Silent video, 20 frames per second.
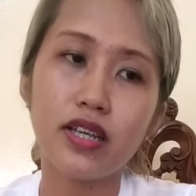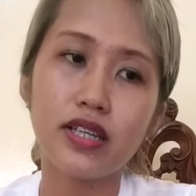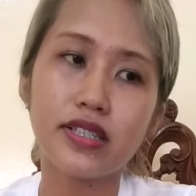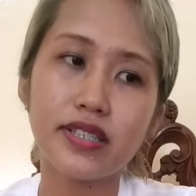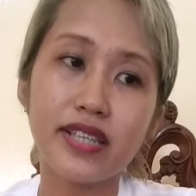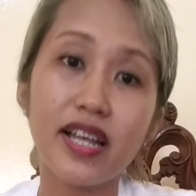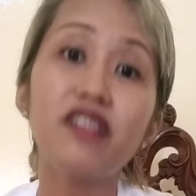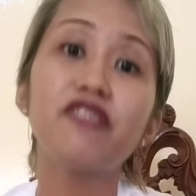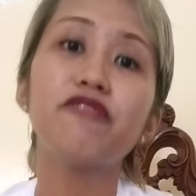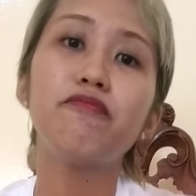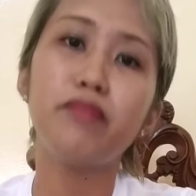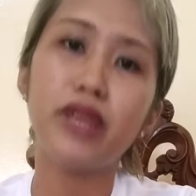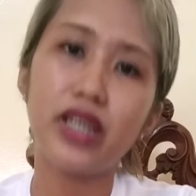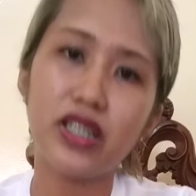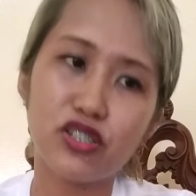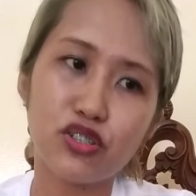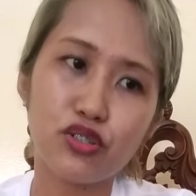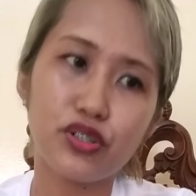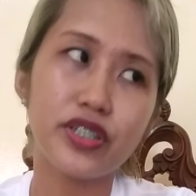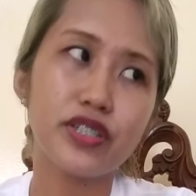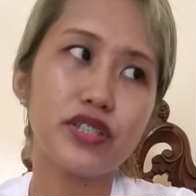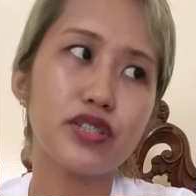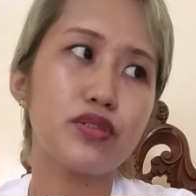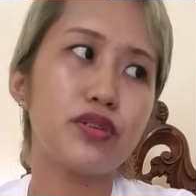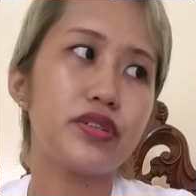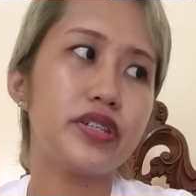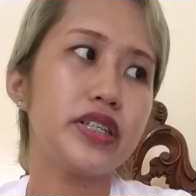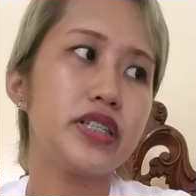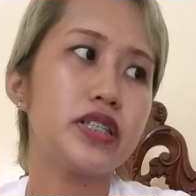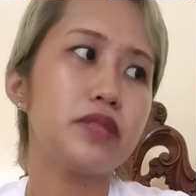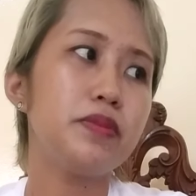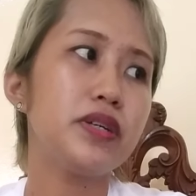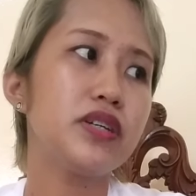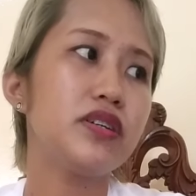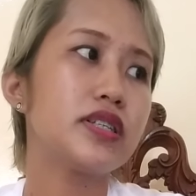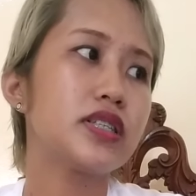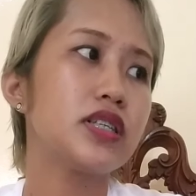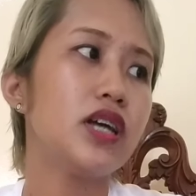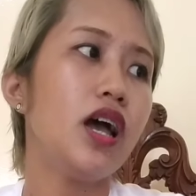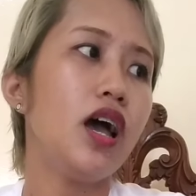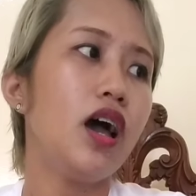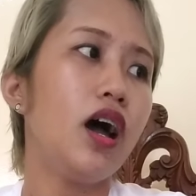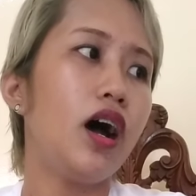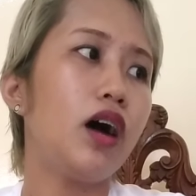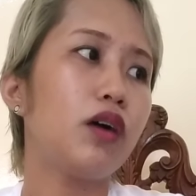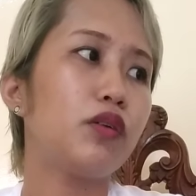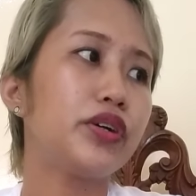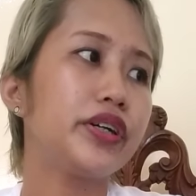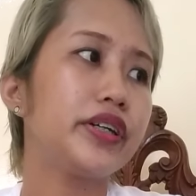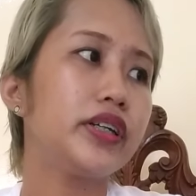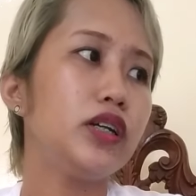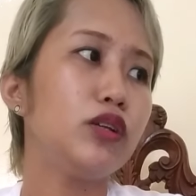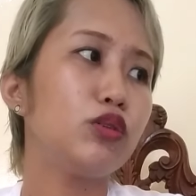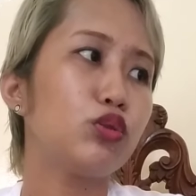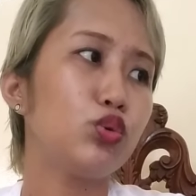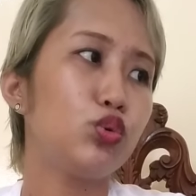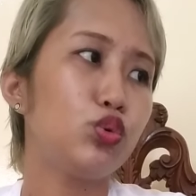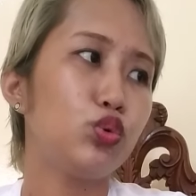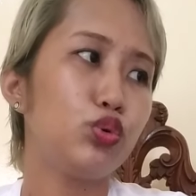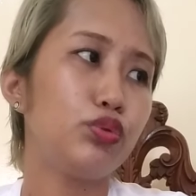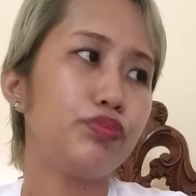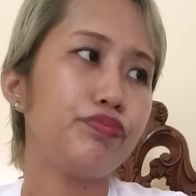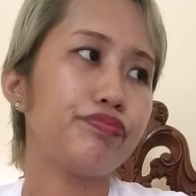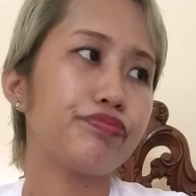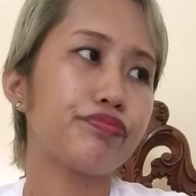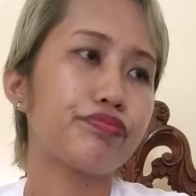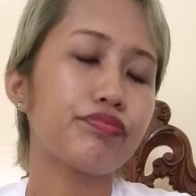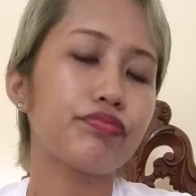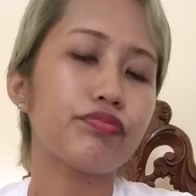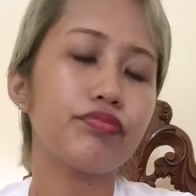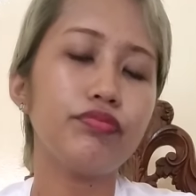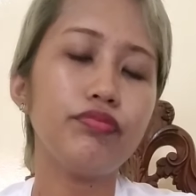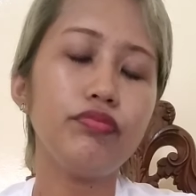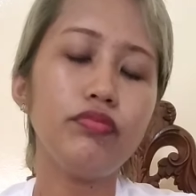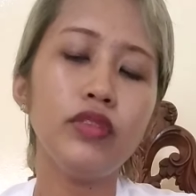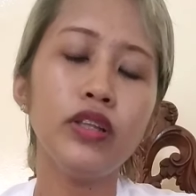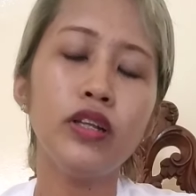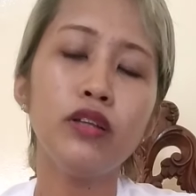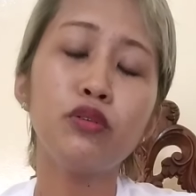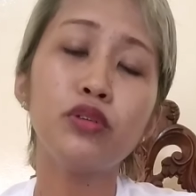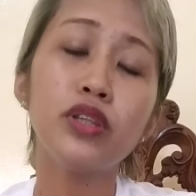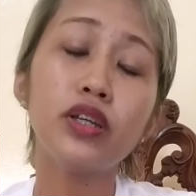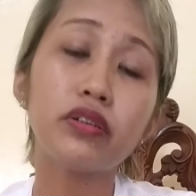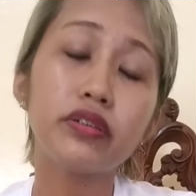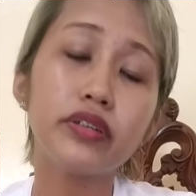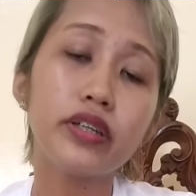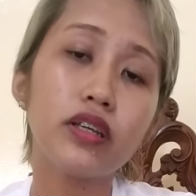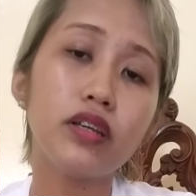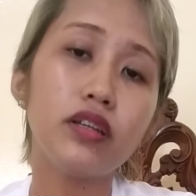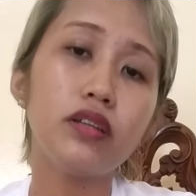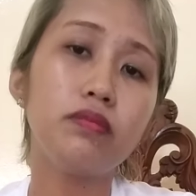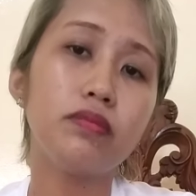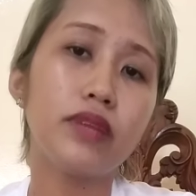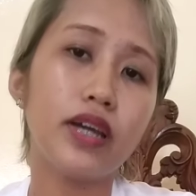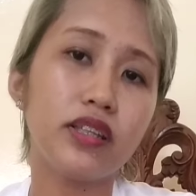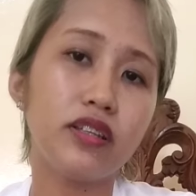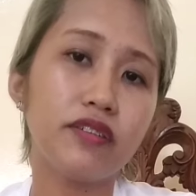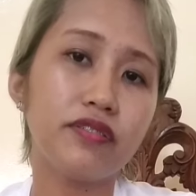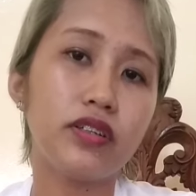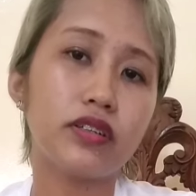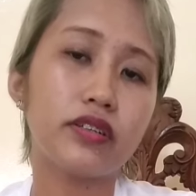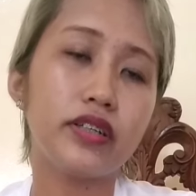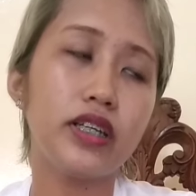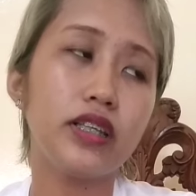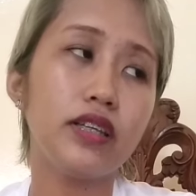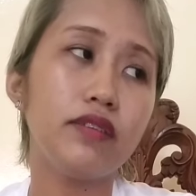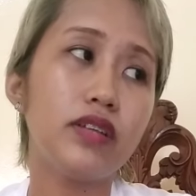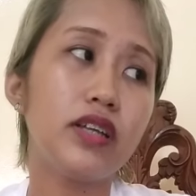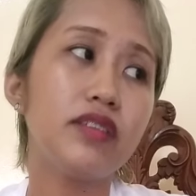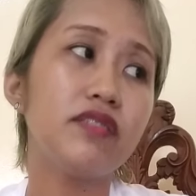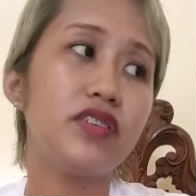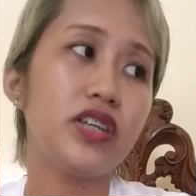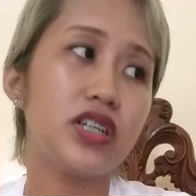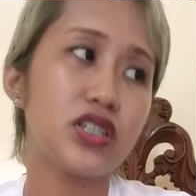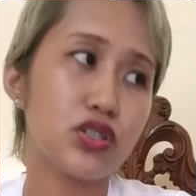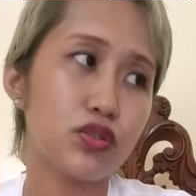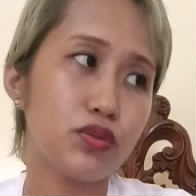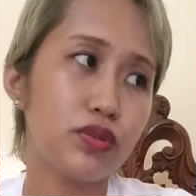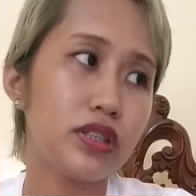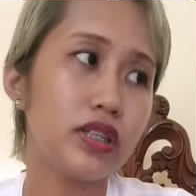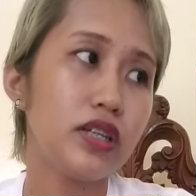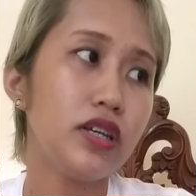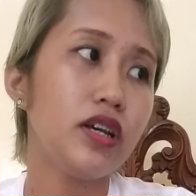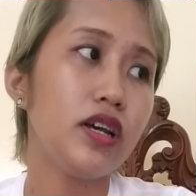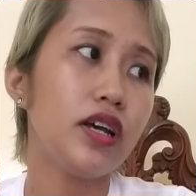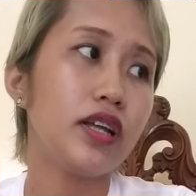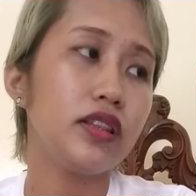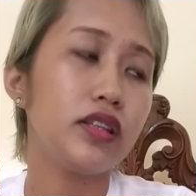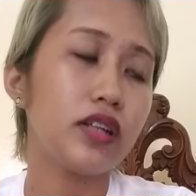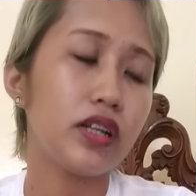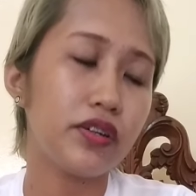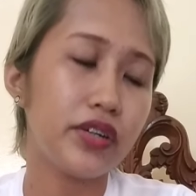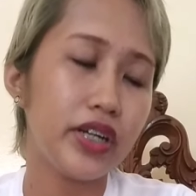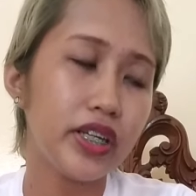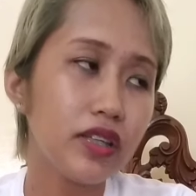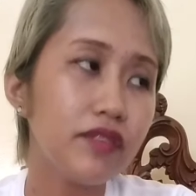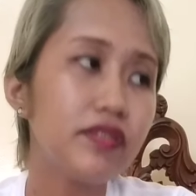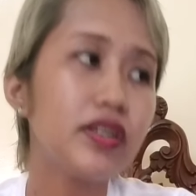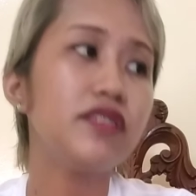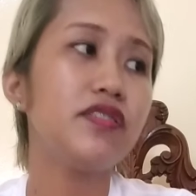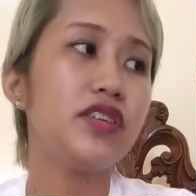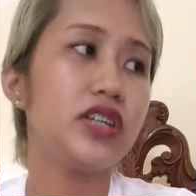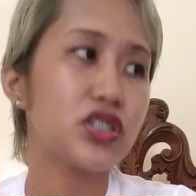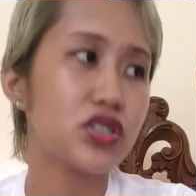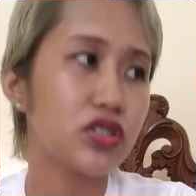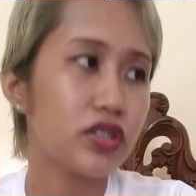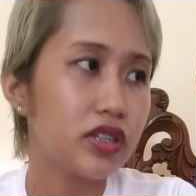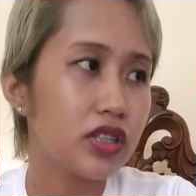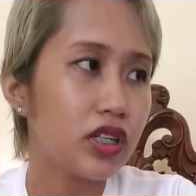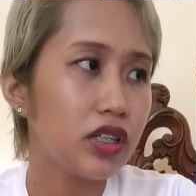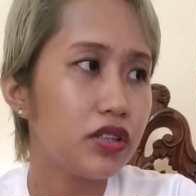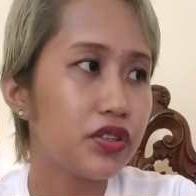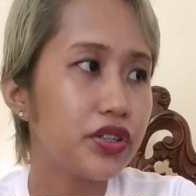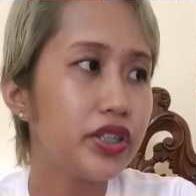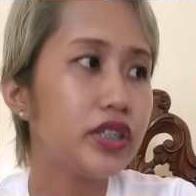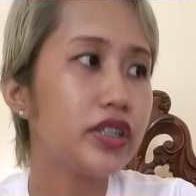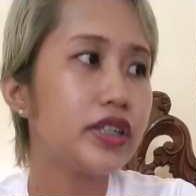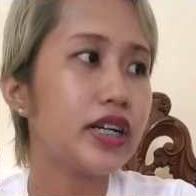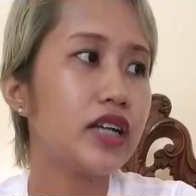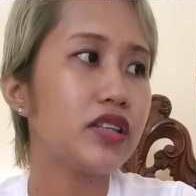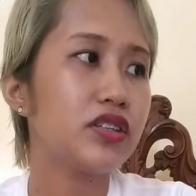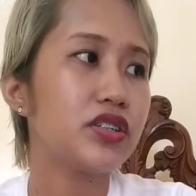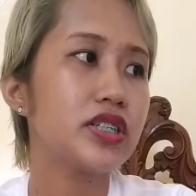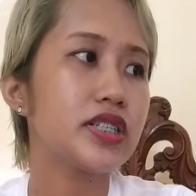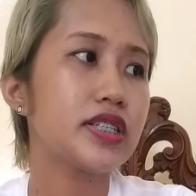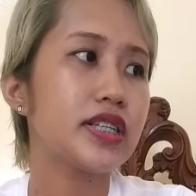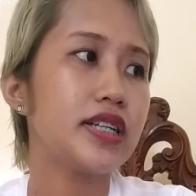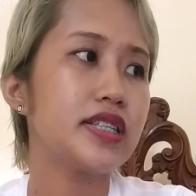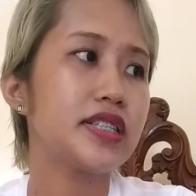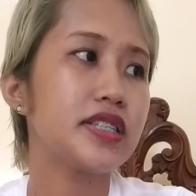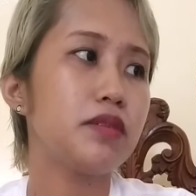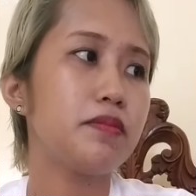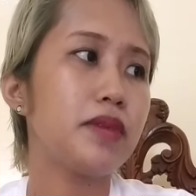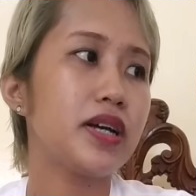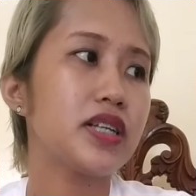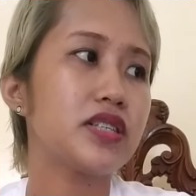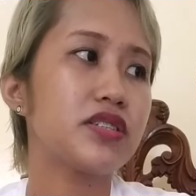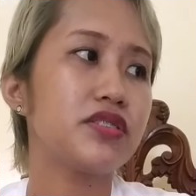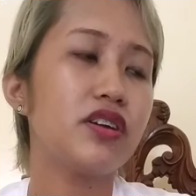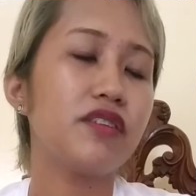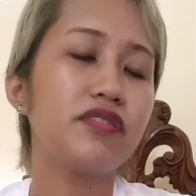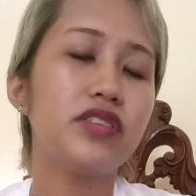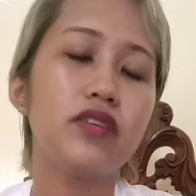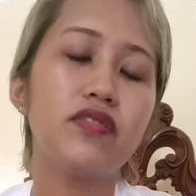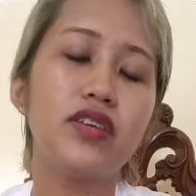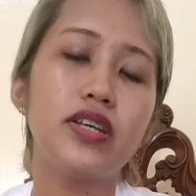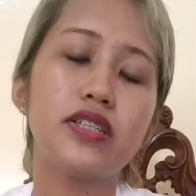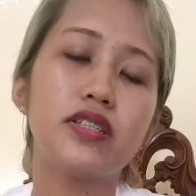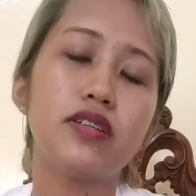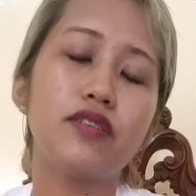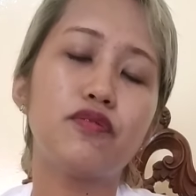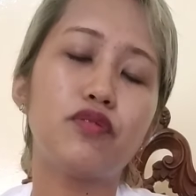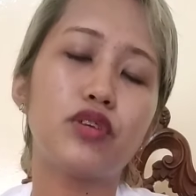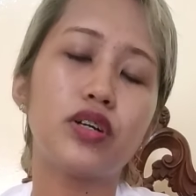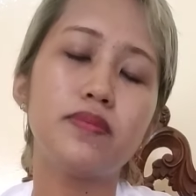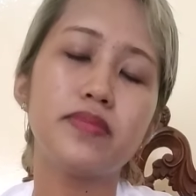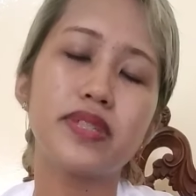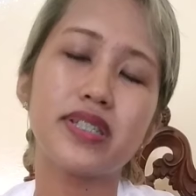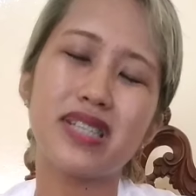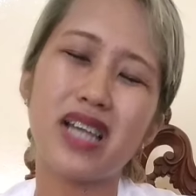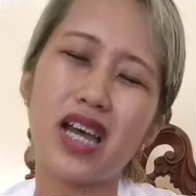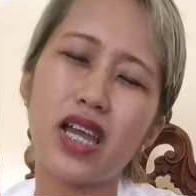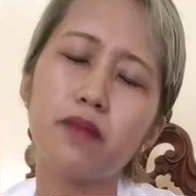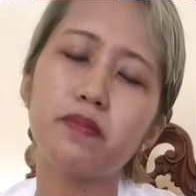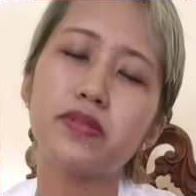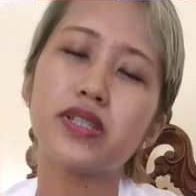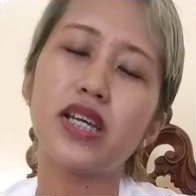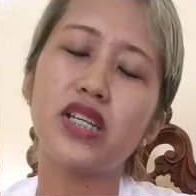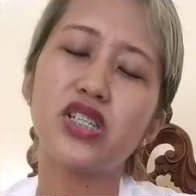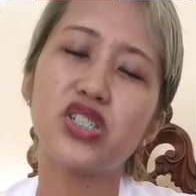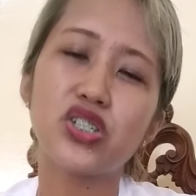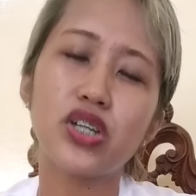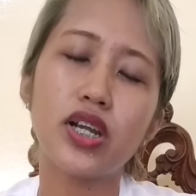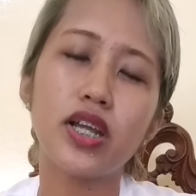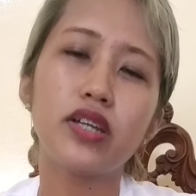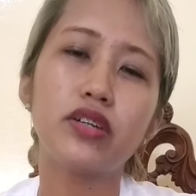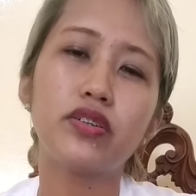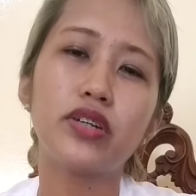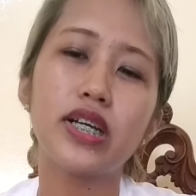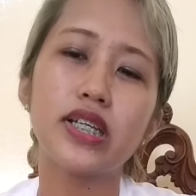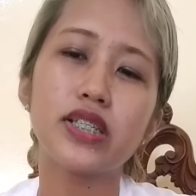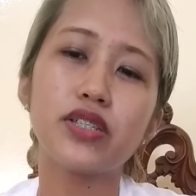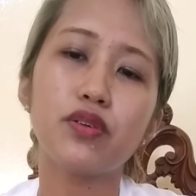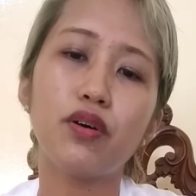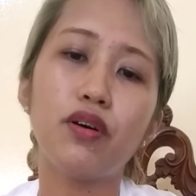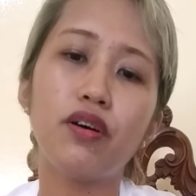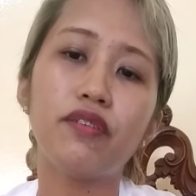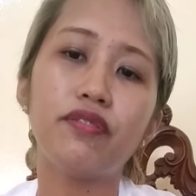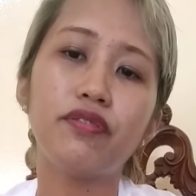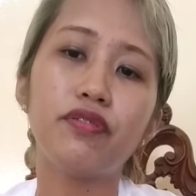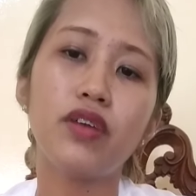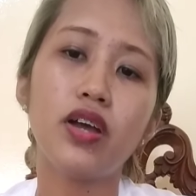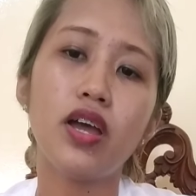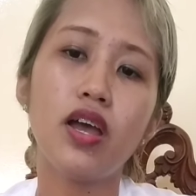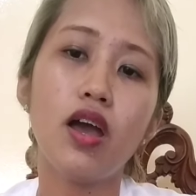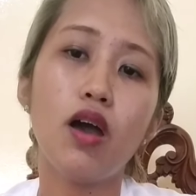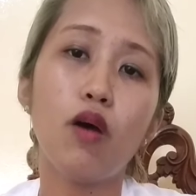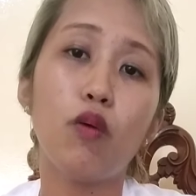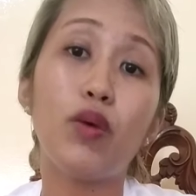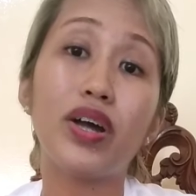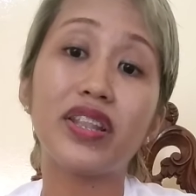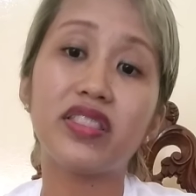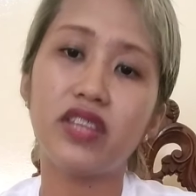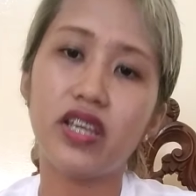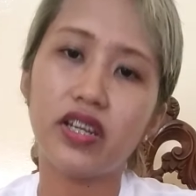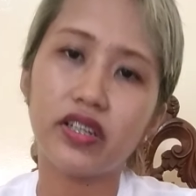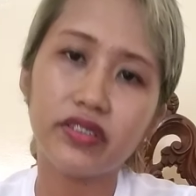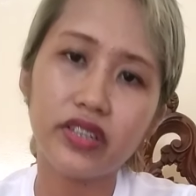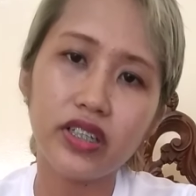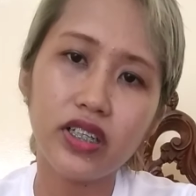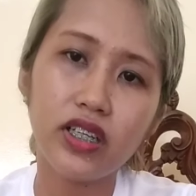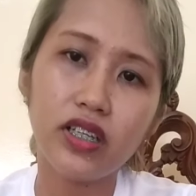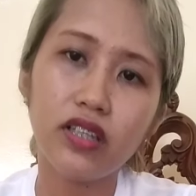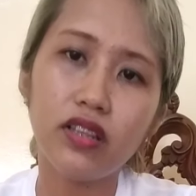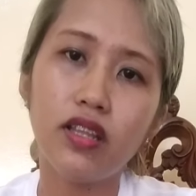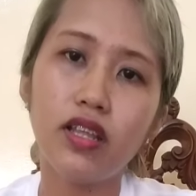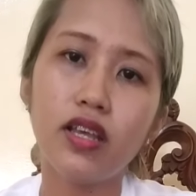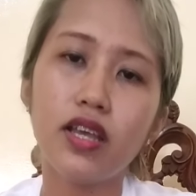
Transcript: self-made short stories, because according to the curriculum guide of the creative nonfiction, the learner understands the mastery of the basic forms, types, and genres of what they read.